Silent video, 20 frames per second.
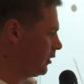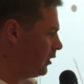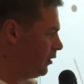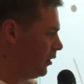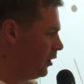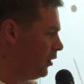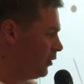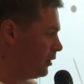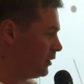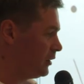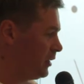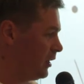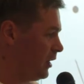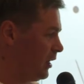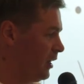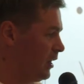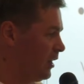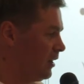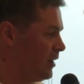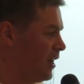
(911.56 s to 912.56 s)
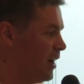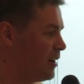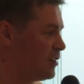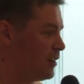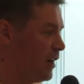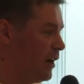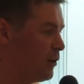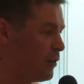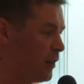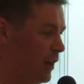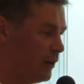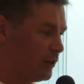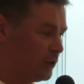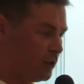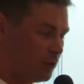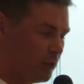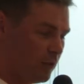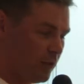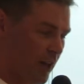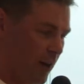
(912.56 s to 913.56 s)
downloads,
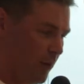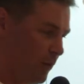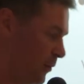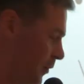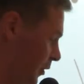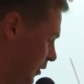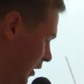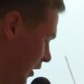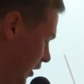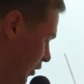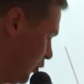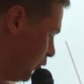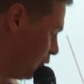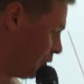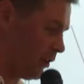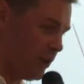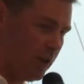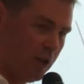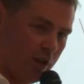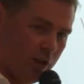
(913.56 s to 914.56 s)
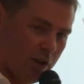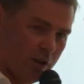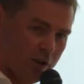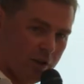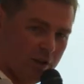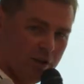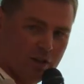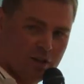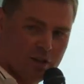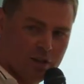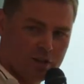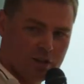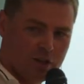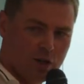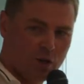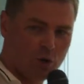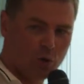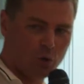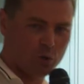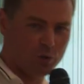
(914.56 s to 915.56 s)
99,000 of them are over here.
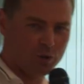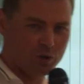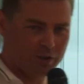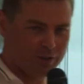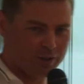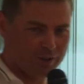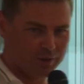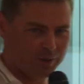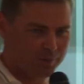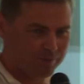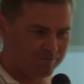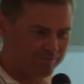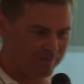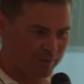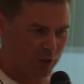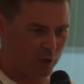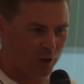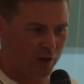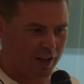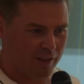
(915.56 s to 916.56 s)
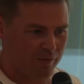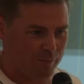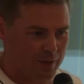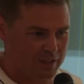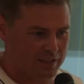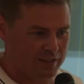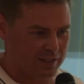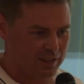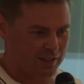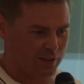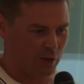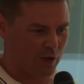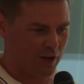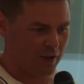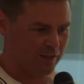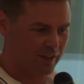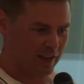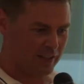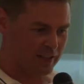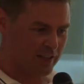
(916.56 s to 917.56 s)
So you don't have business. You
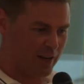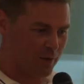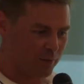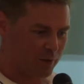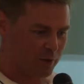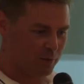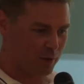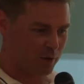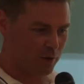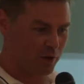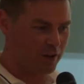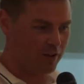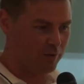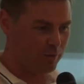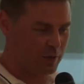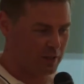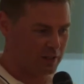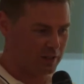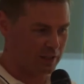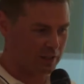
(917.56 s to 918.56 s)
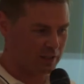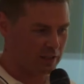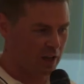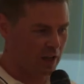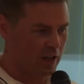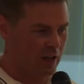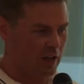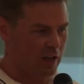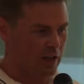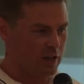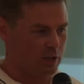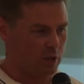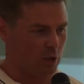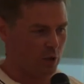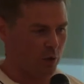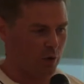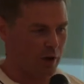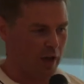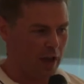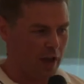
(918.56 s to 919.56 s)
have nice numbers, but don't have business.
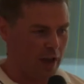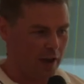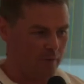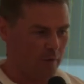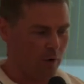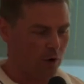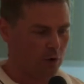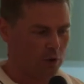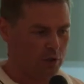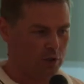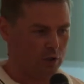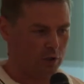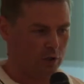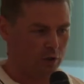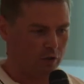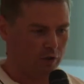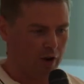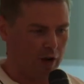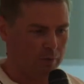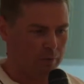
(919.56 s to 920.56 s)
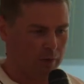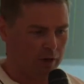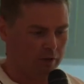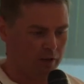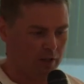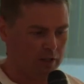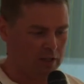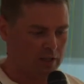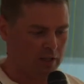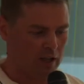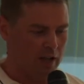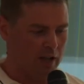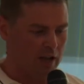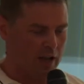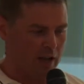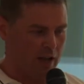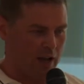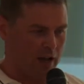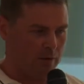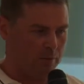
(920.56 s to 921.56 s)
So A, focusing on the right metrics,
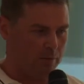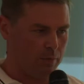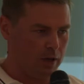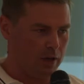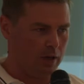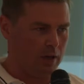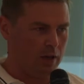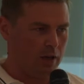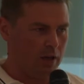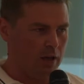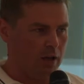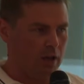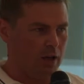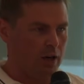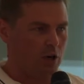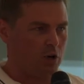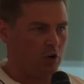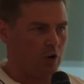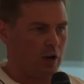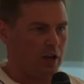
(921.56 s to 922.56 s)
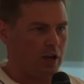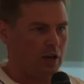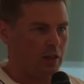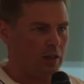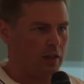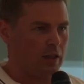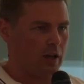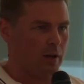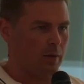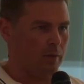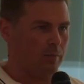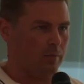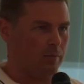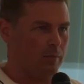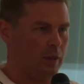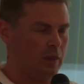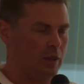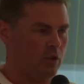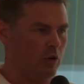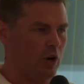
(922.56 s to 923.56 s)
and B, tracking them
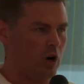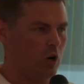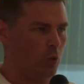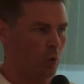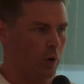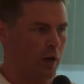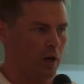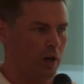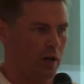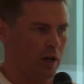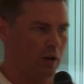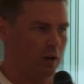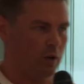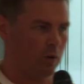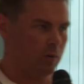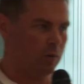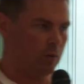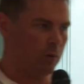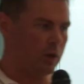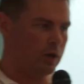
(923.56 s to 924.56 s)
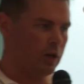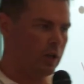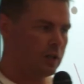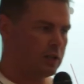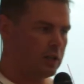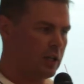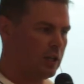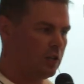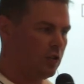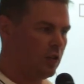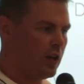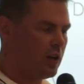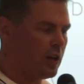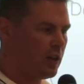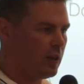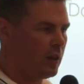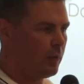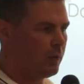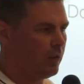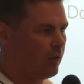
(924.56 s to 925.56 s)
in the right way. And when I say
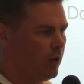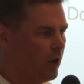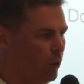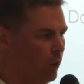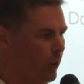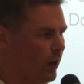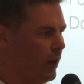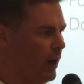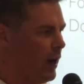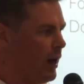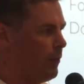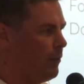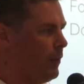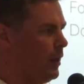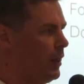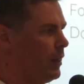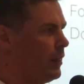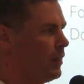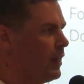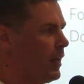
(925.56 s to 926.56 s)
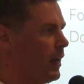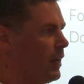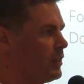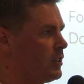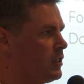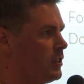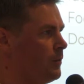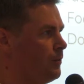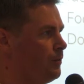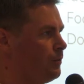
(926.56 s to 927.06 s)
tracking them in the right way, I mean that